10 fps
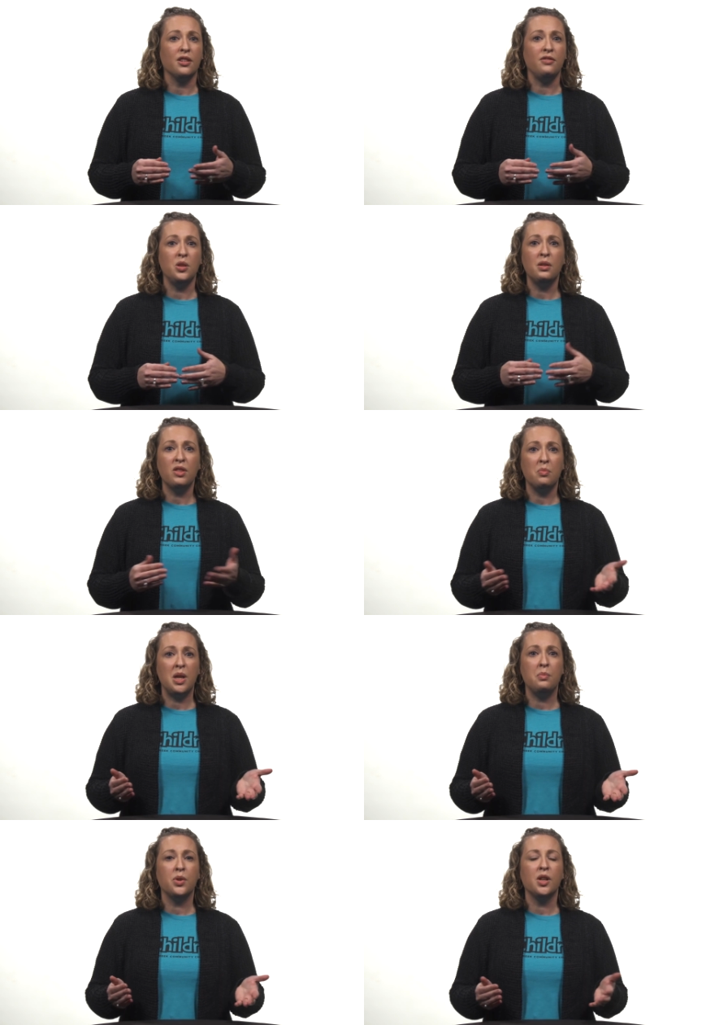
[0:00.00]
a few of the
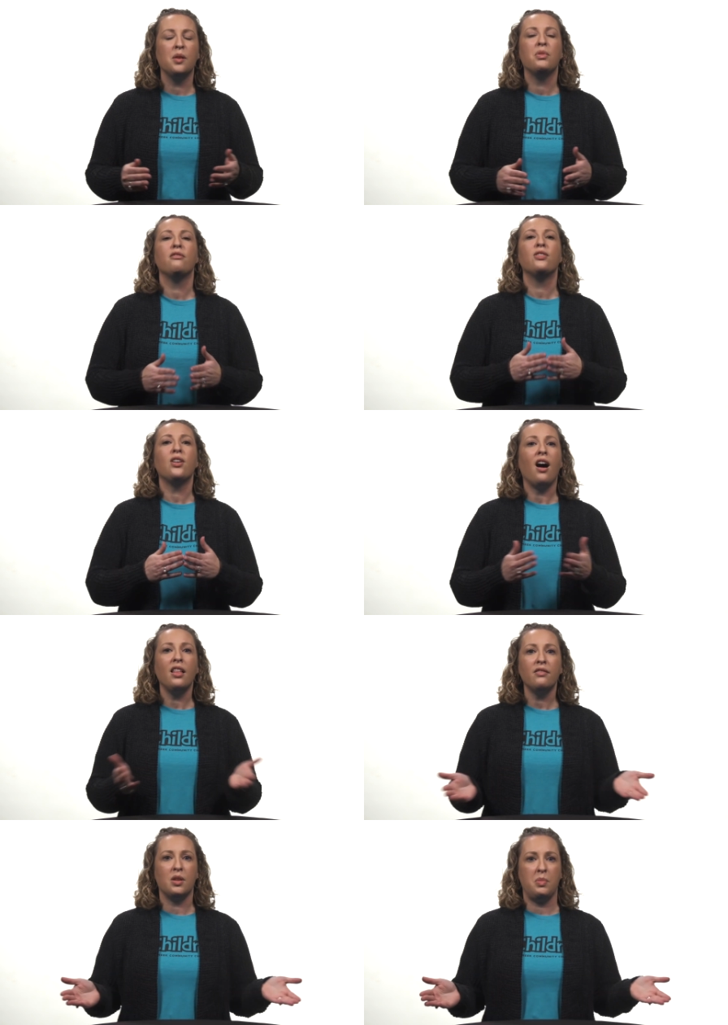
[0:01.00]
people, but for
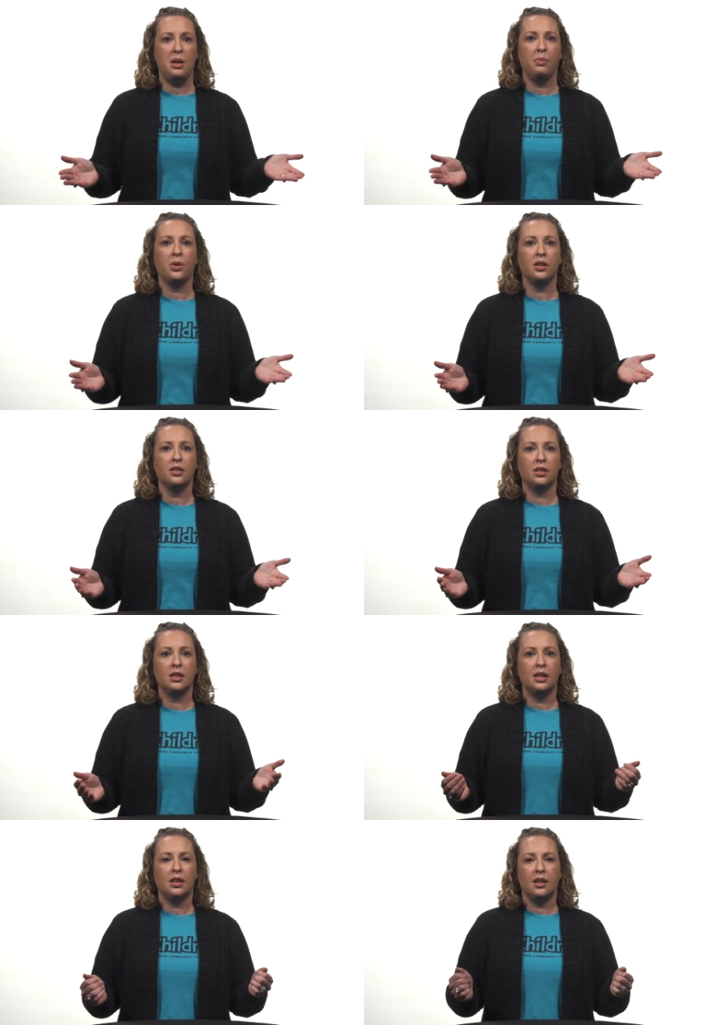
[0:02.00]
all of the people.
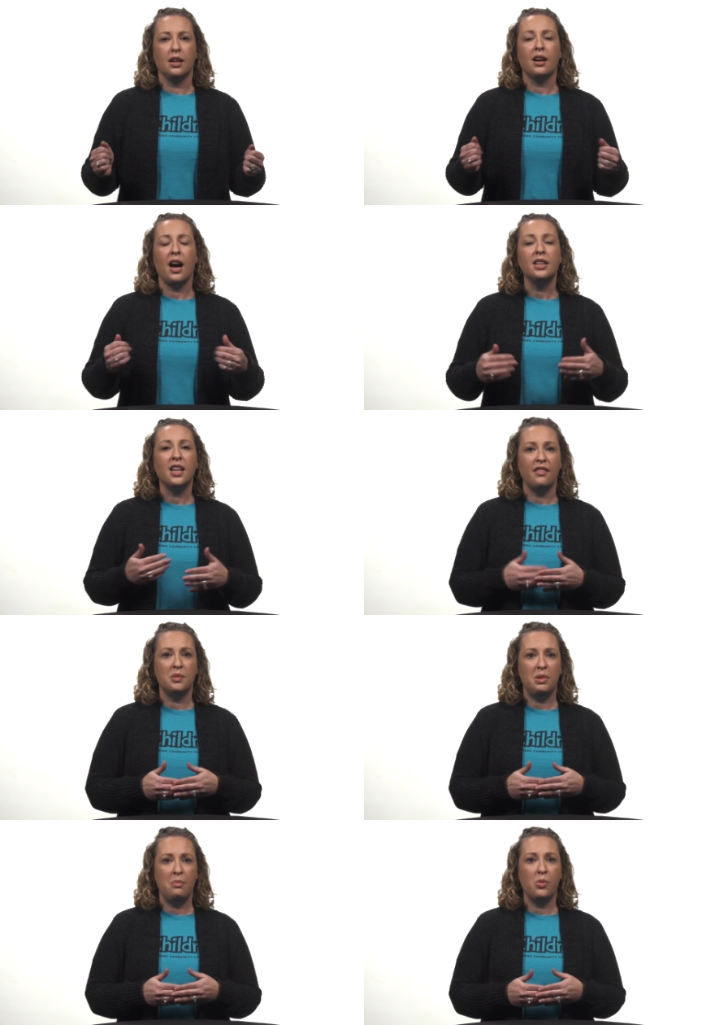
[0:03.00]
God loves
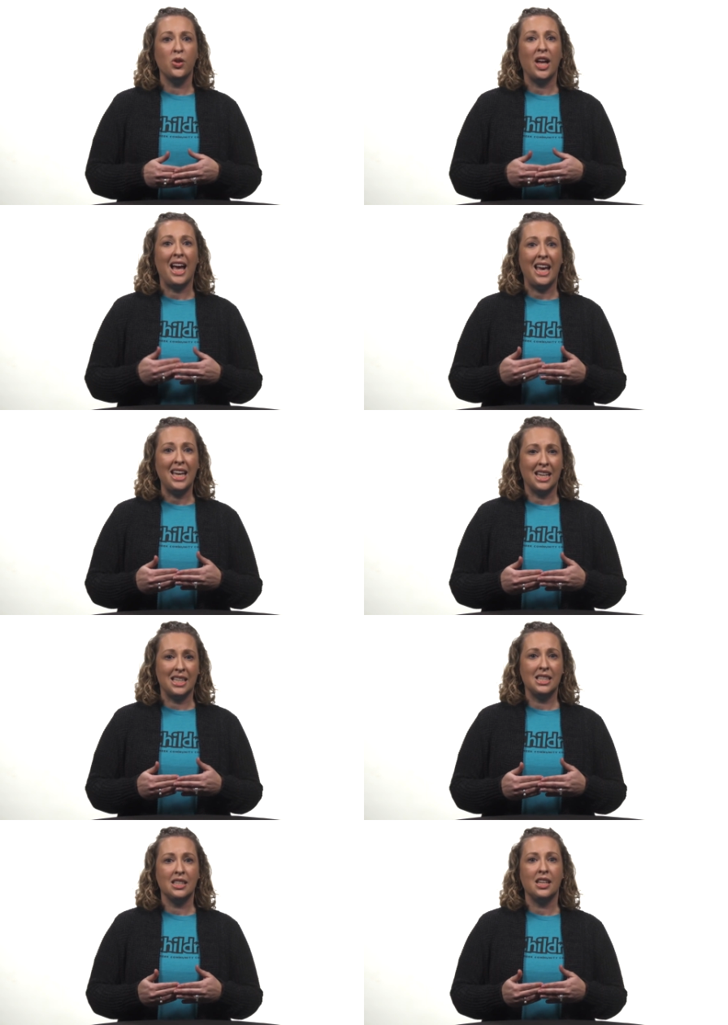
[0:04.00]
people
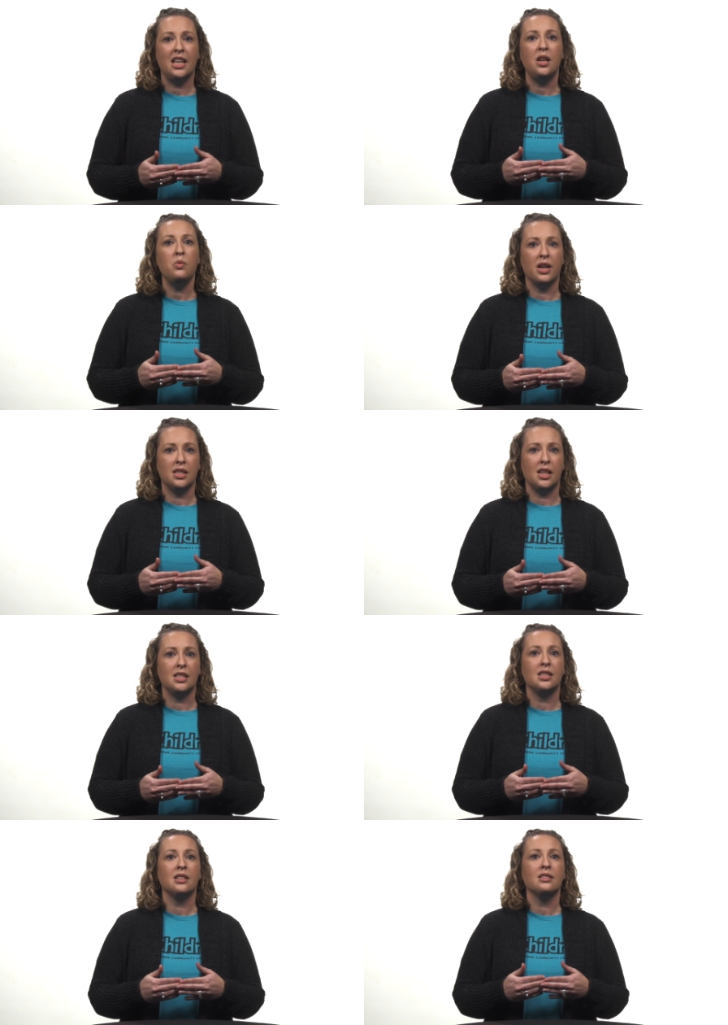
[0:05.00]
and He wants
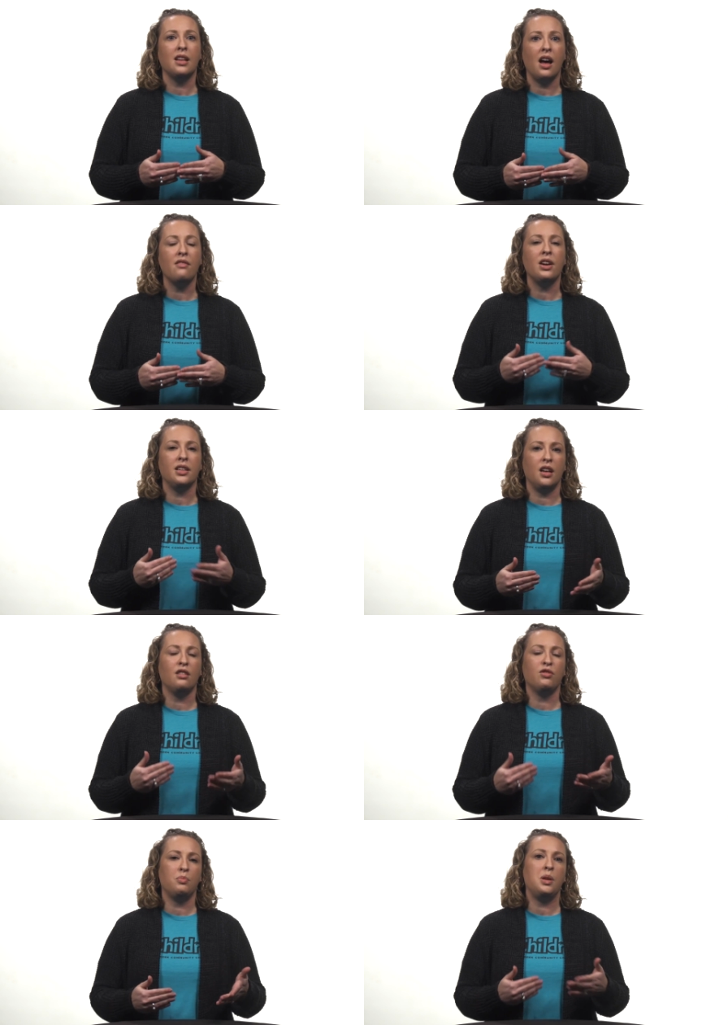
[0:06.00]
us to love and care
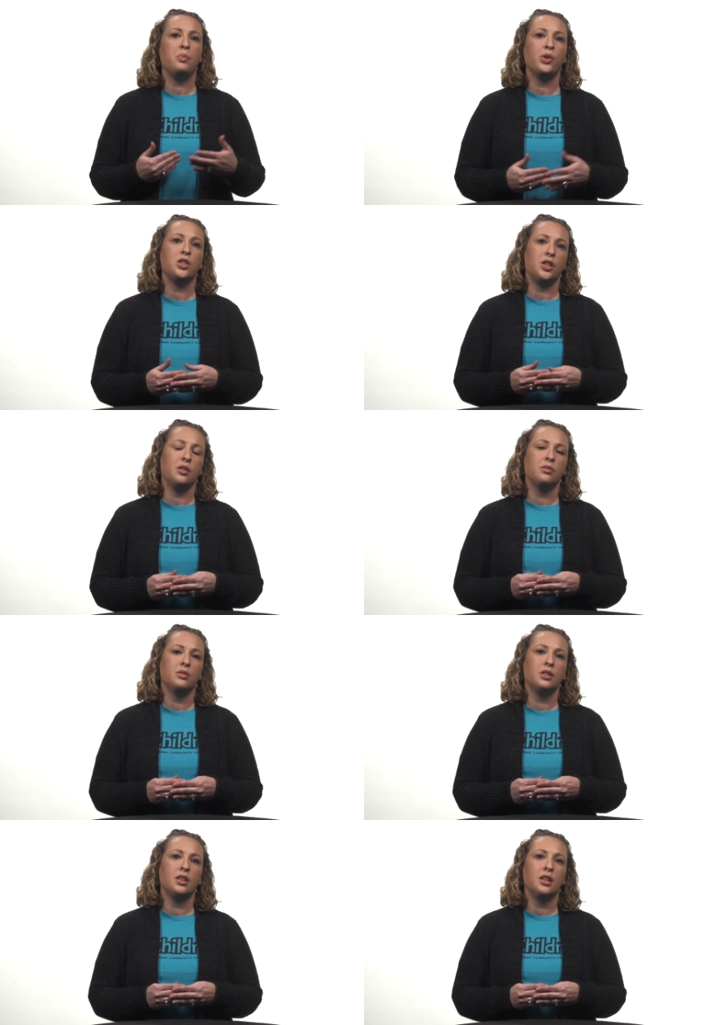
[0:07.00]
for people too.
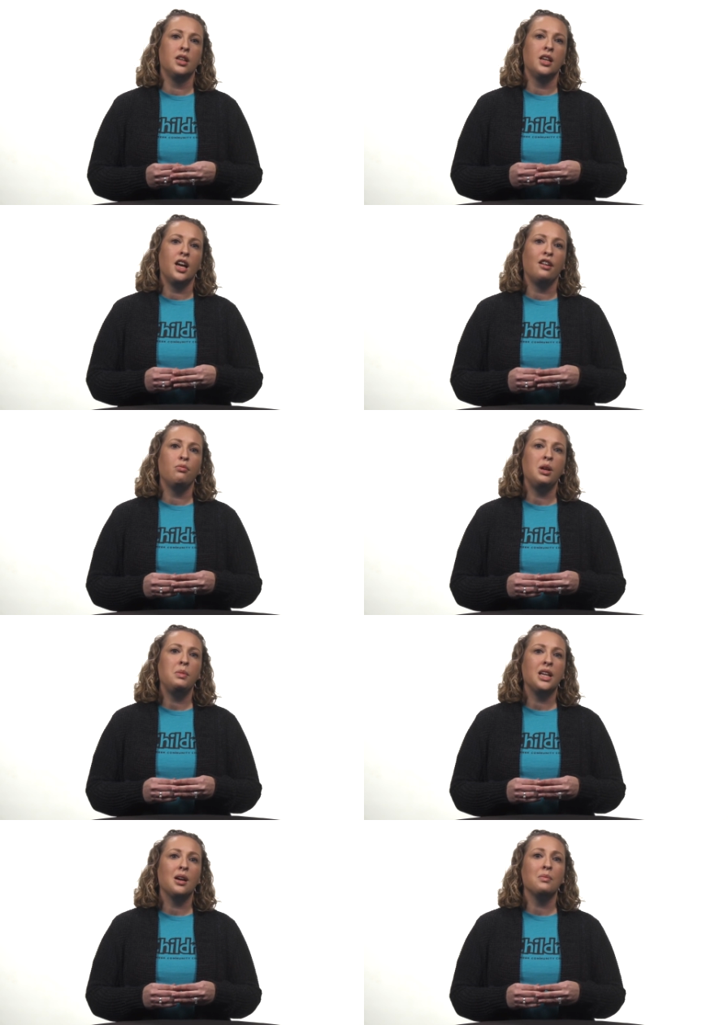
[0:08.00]
If we
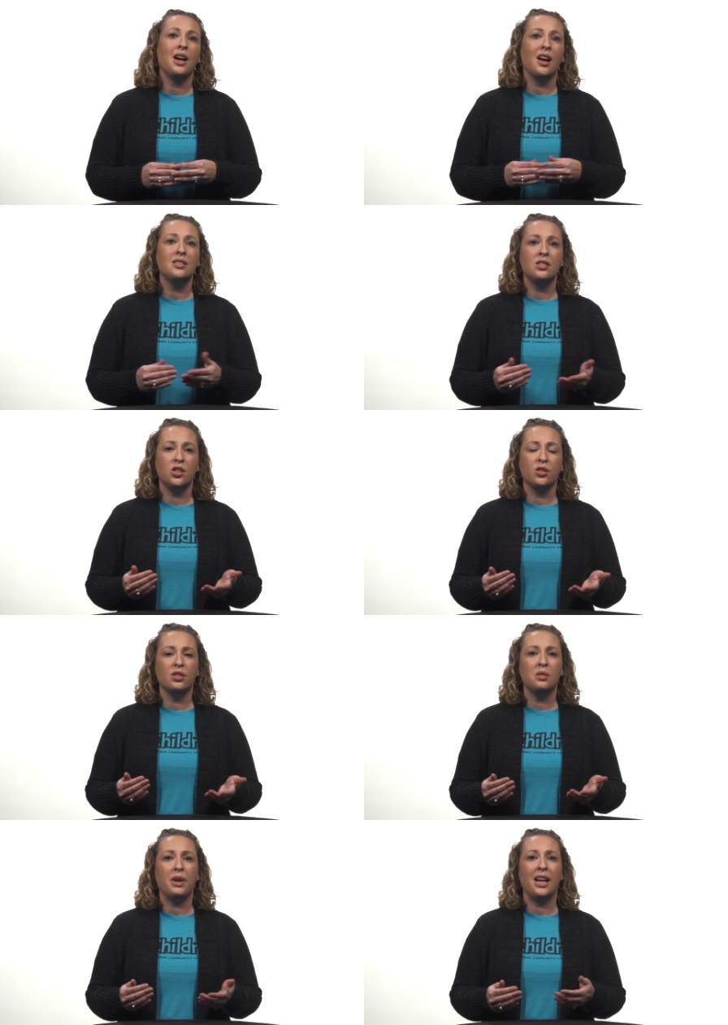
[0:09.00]
become God's
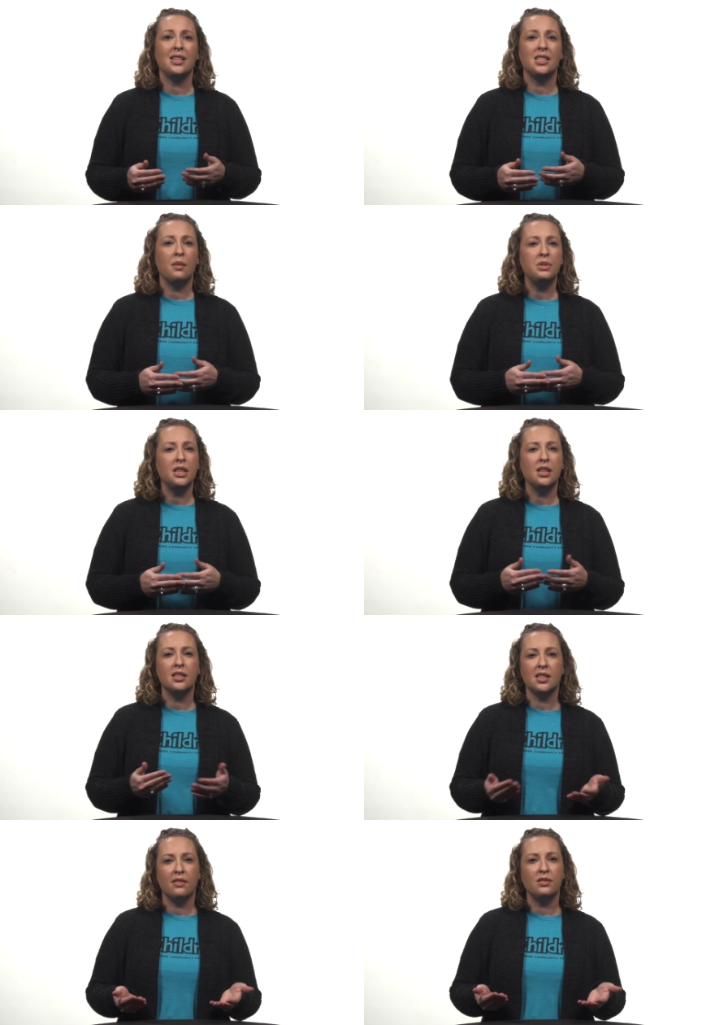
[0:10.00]
children by accepting
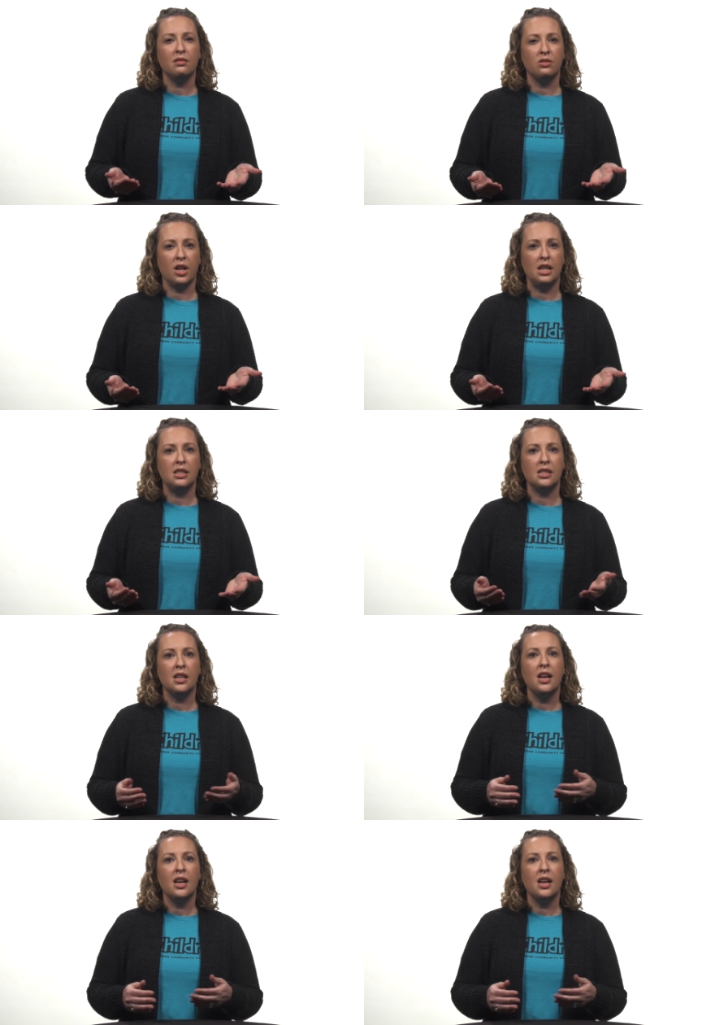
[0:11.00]
His gift of grace,